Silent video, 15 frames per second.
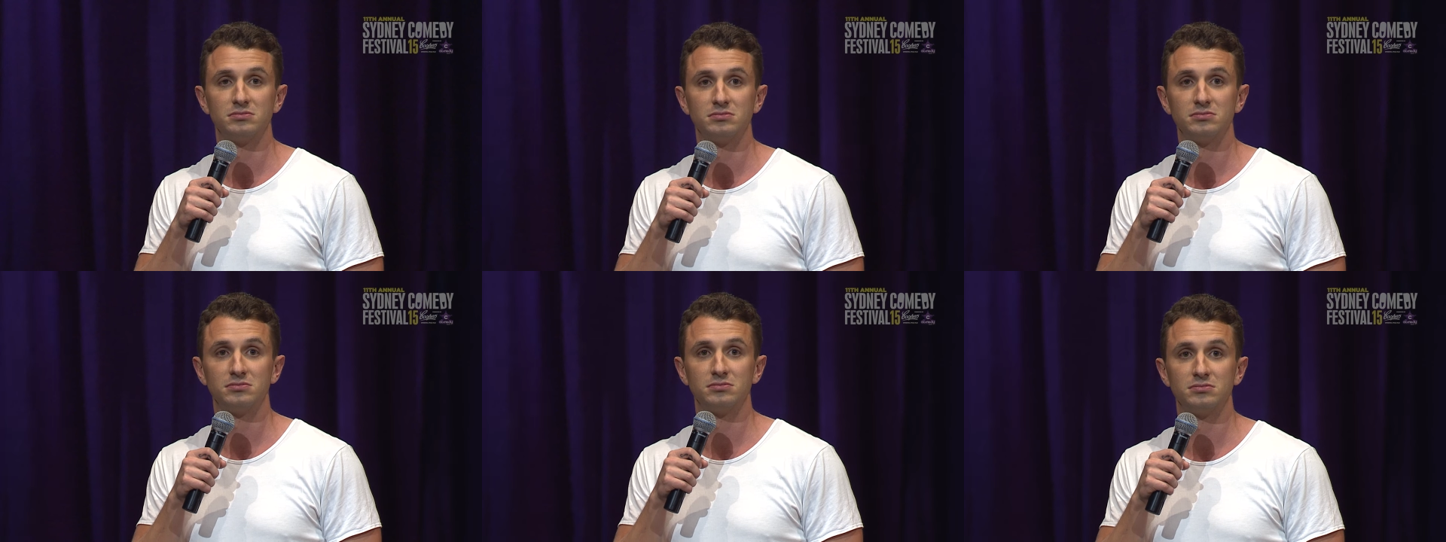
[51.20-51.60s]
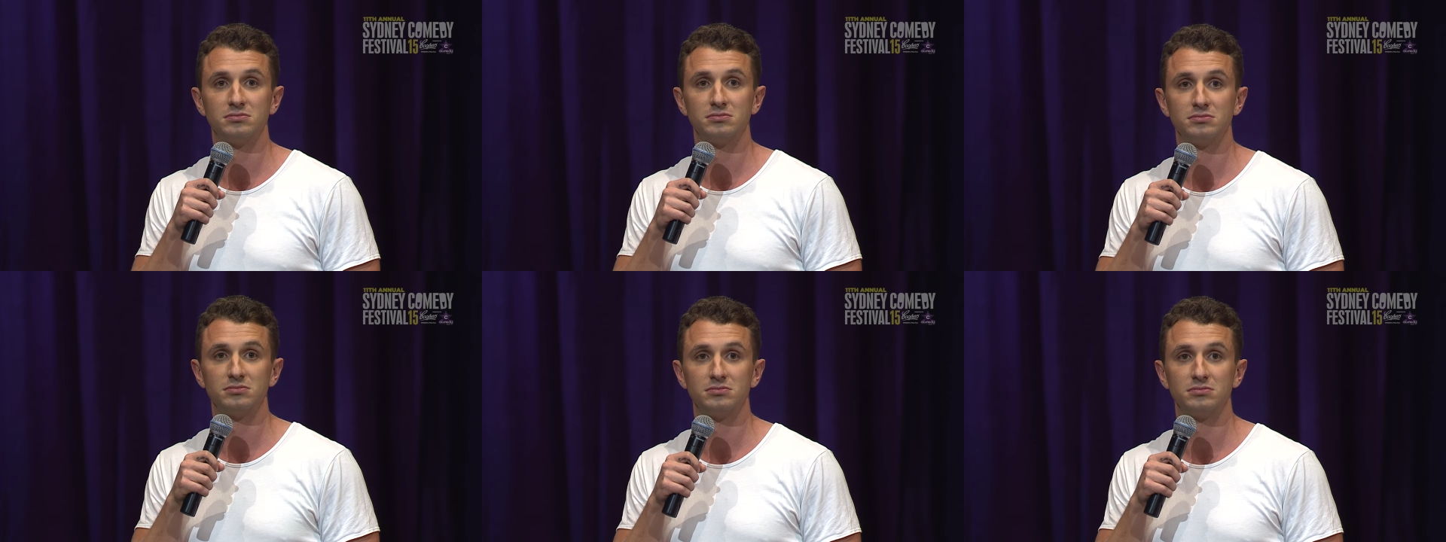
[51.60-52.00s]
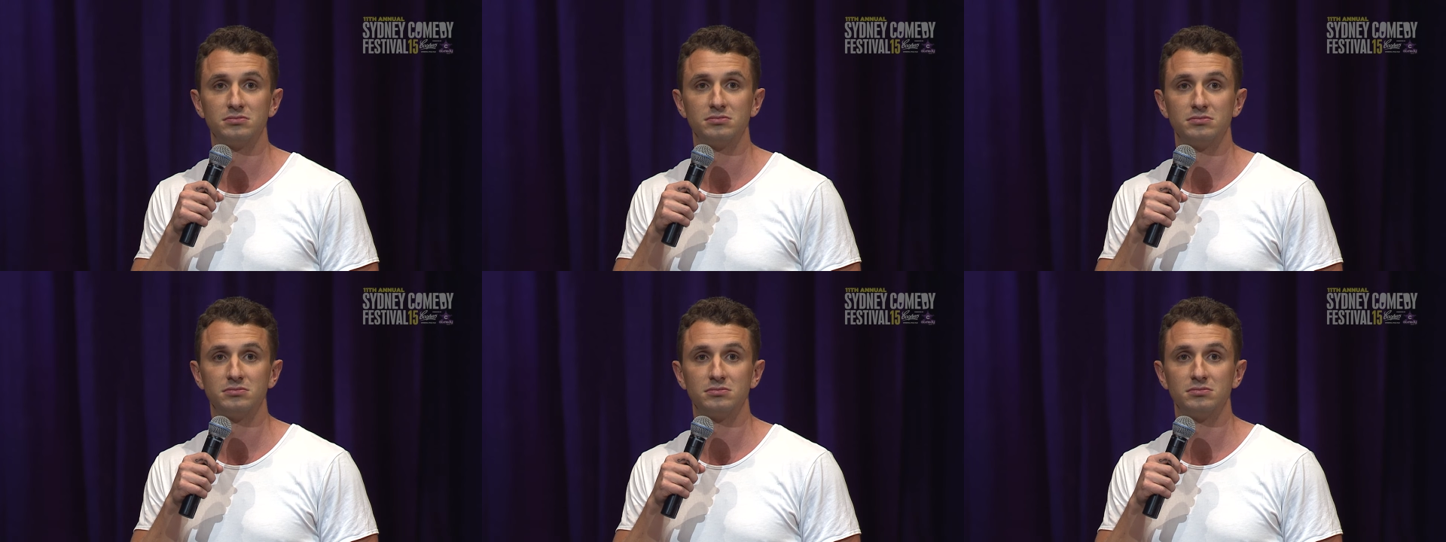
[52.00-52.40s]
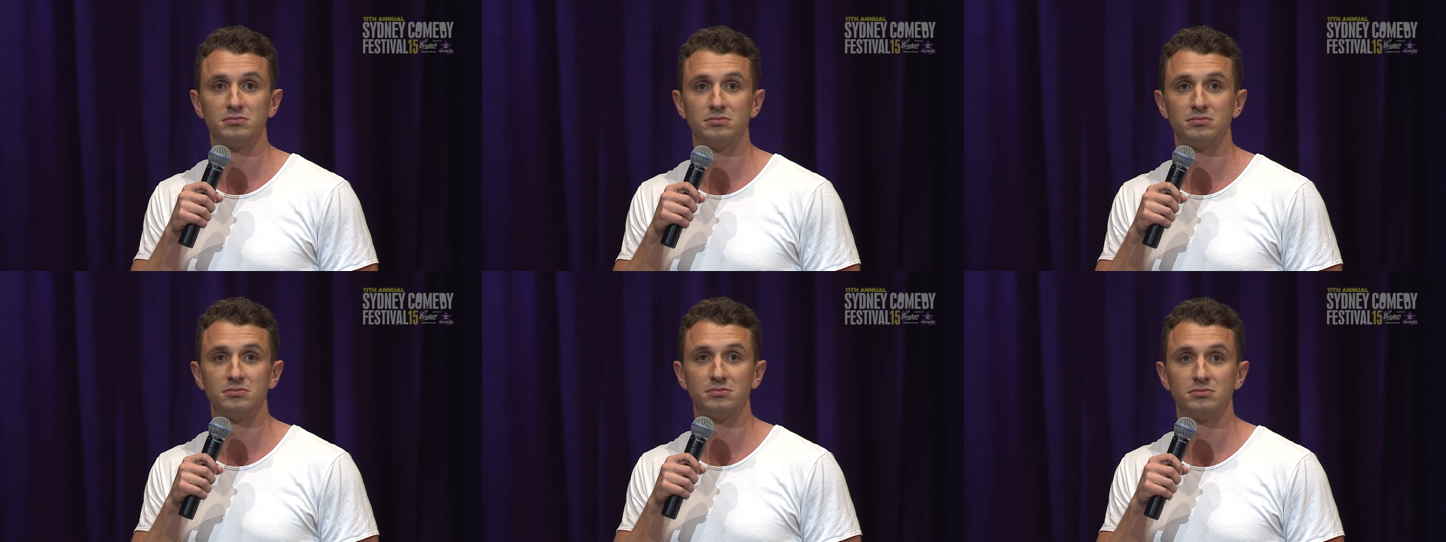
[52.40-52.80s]

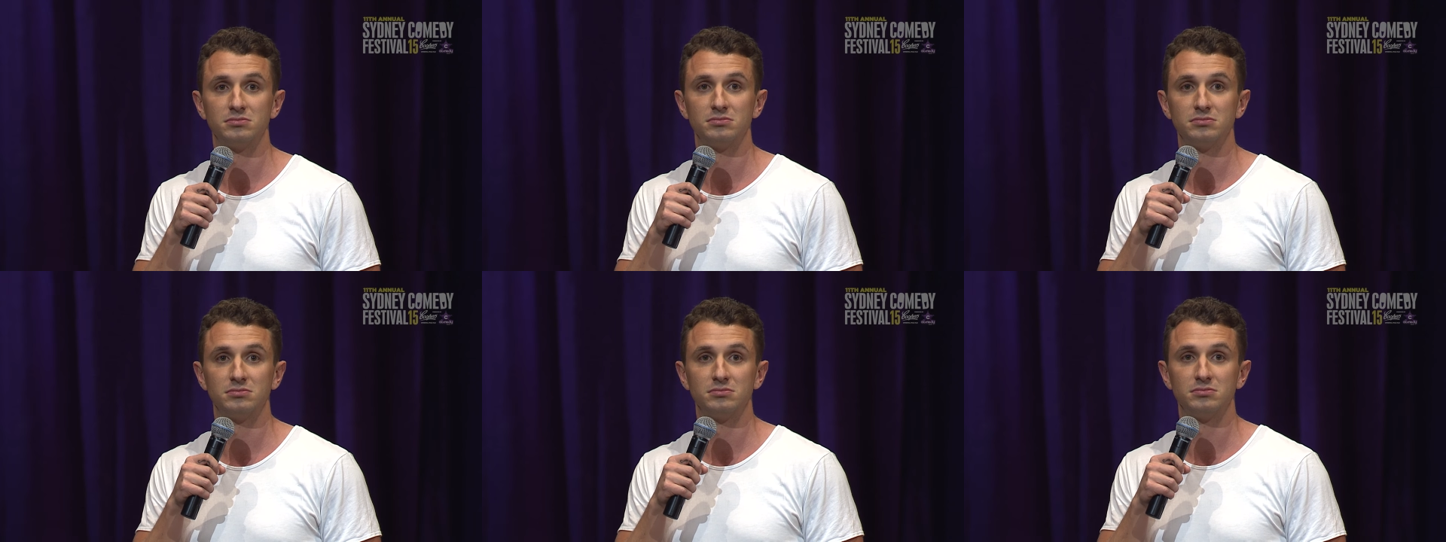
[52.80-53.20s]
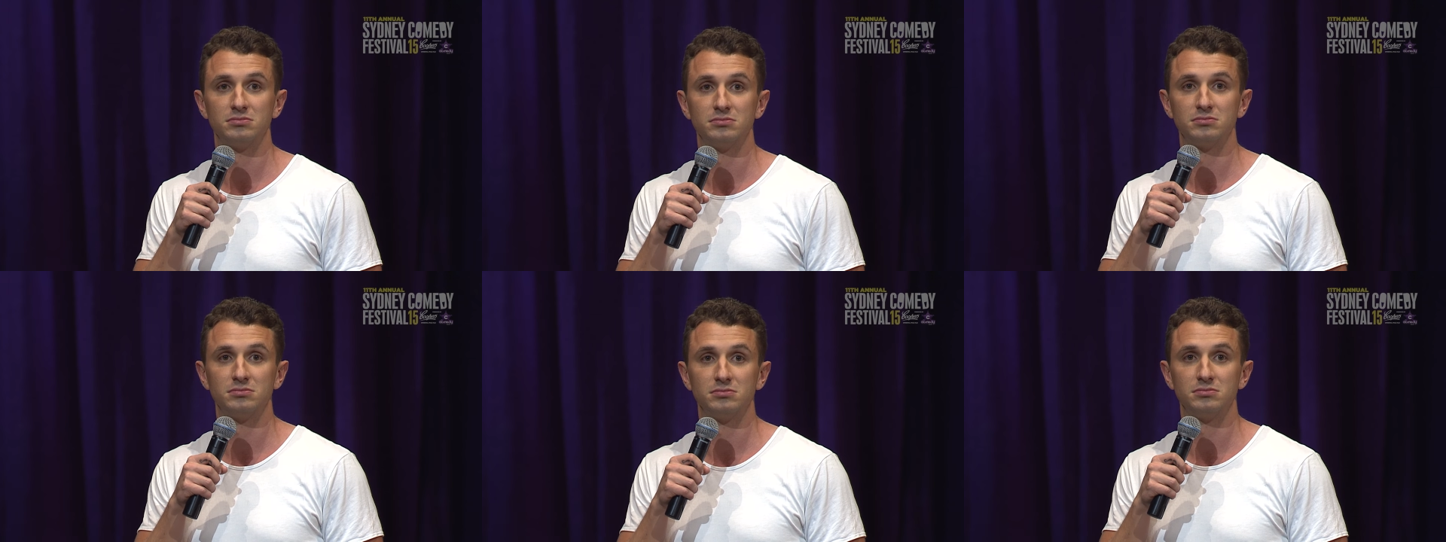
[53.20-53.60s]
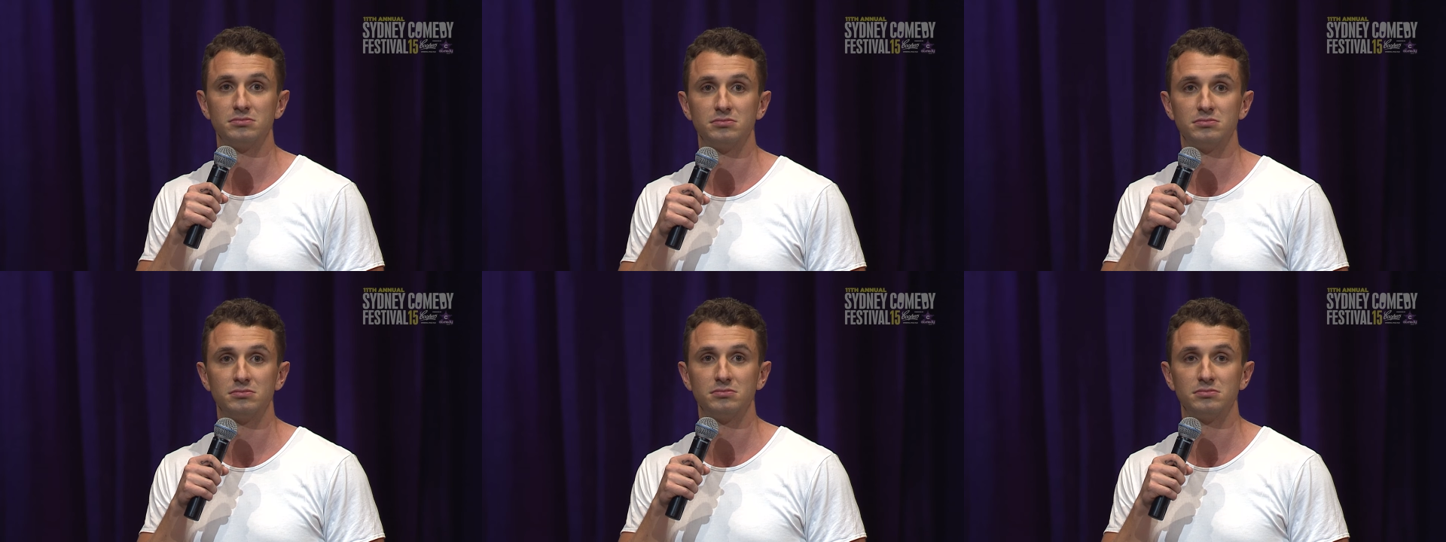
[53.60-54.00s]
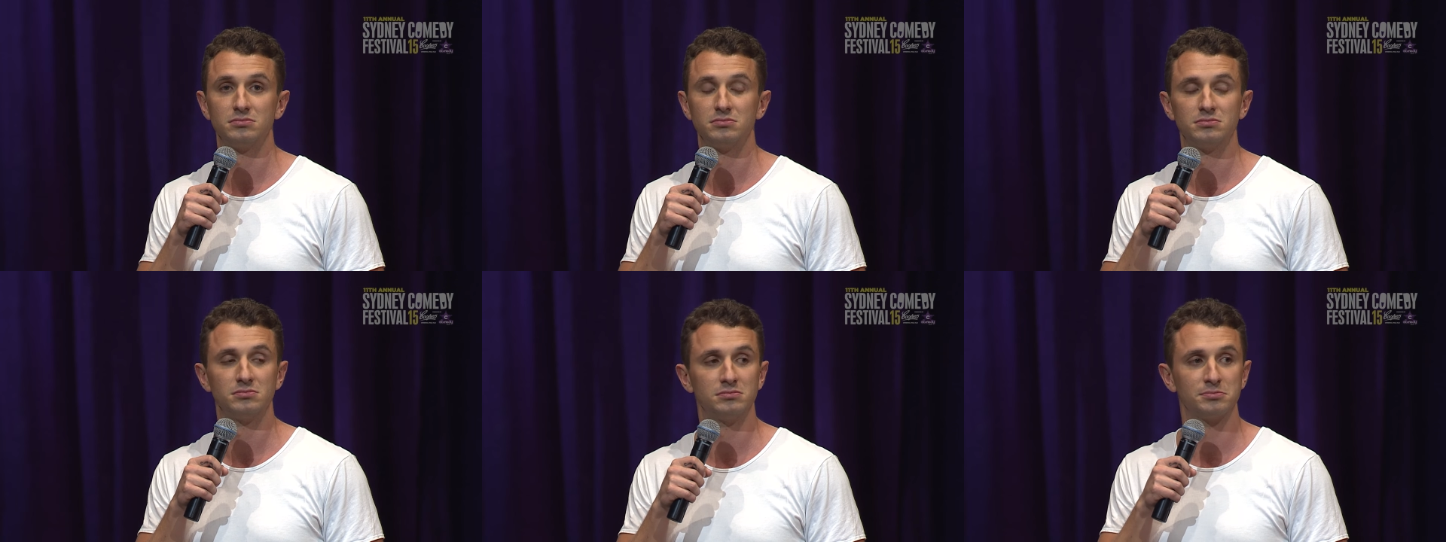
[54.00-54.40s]

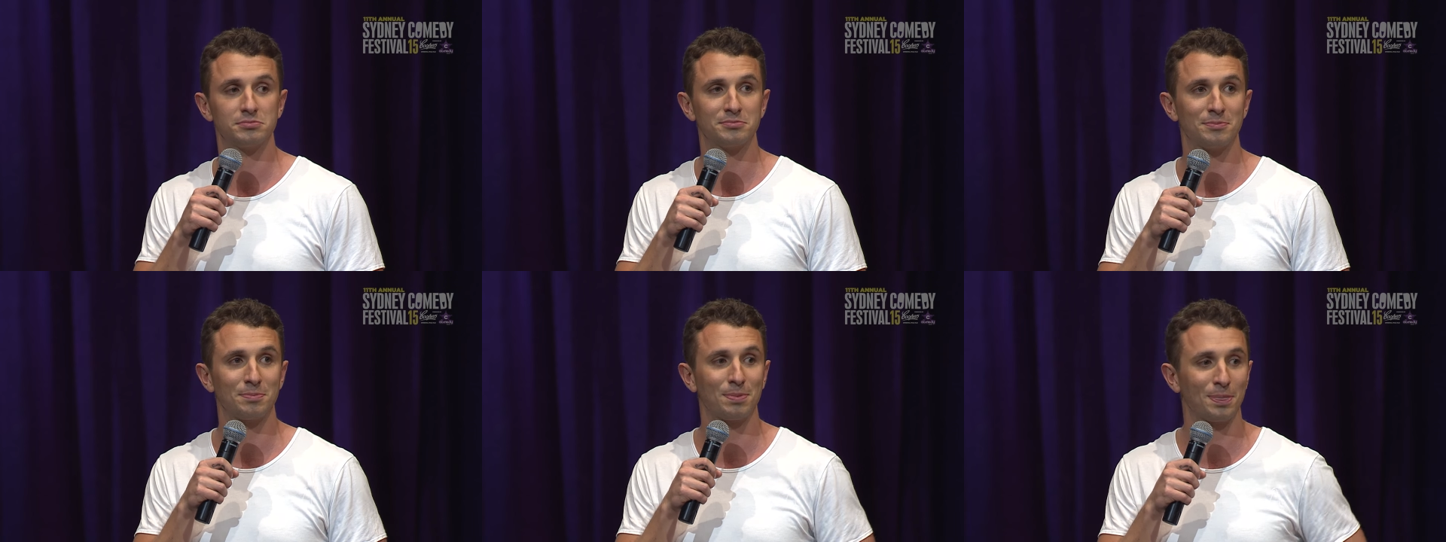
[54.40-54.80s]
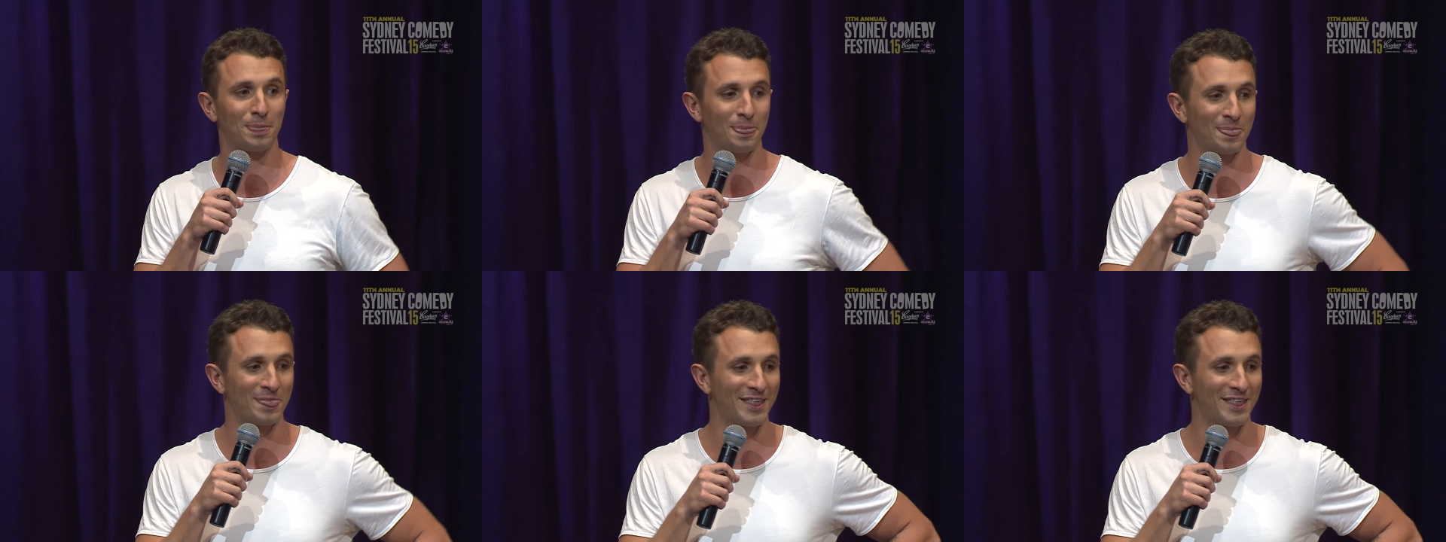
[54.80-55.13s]
[no speech]